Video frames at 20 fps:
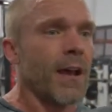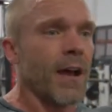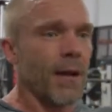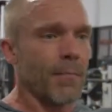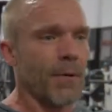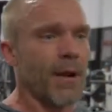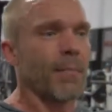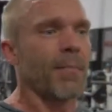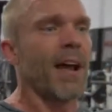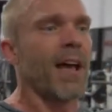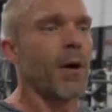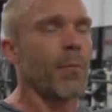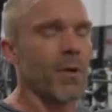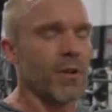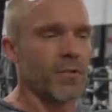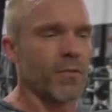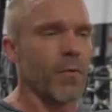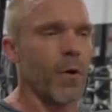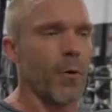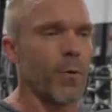I'd bring my
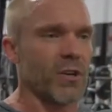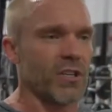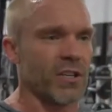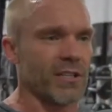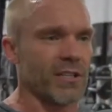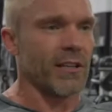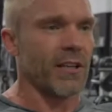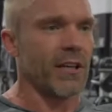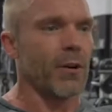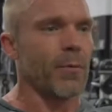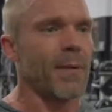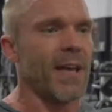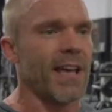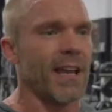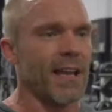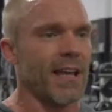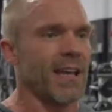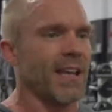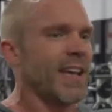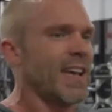elbows forward little
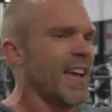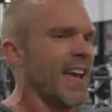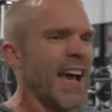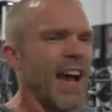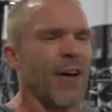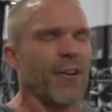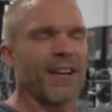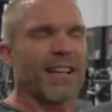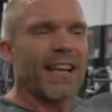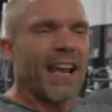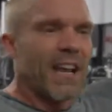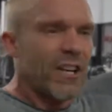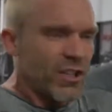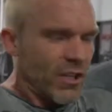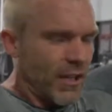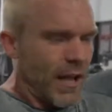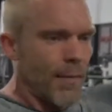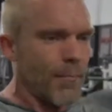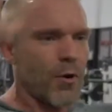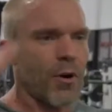bit, I would engage
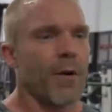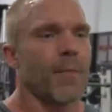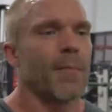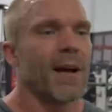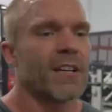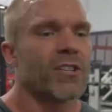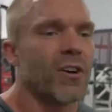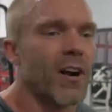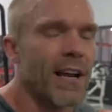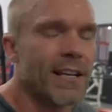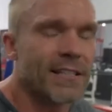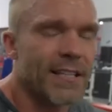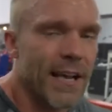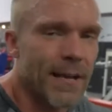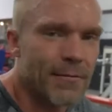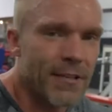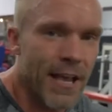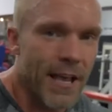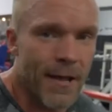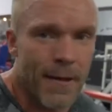a lot more in my
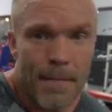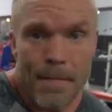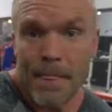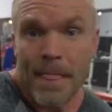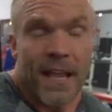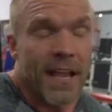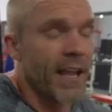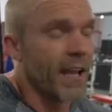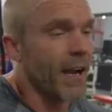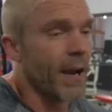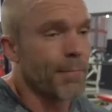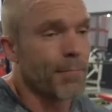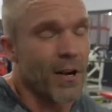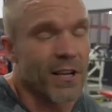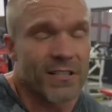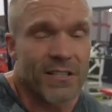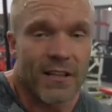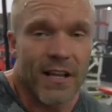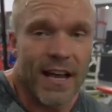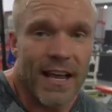triceps, and I'd
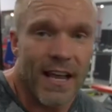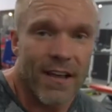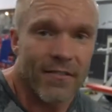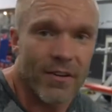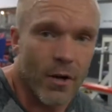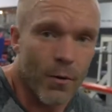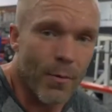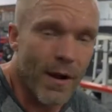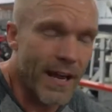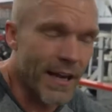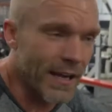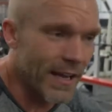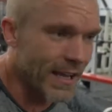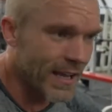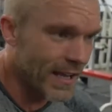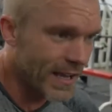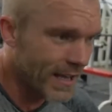press a lot heavier weight.